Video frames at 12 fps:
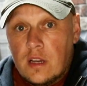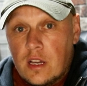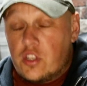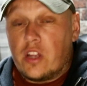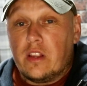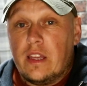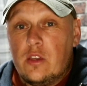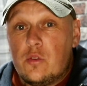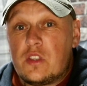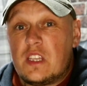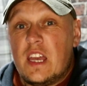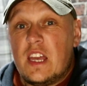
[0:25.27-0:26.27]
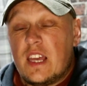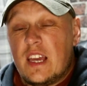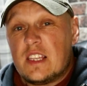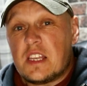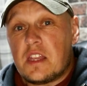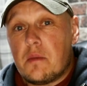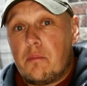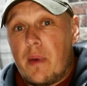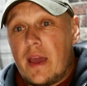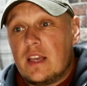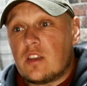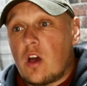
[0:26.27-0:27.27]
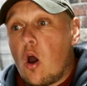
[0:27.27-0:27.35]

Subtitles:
And generally you see these at the base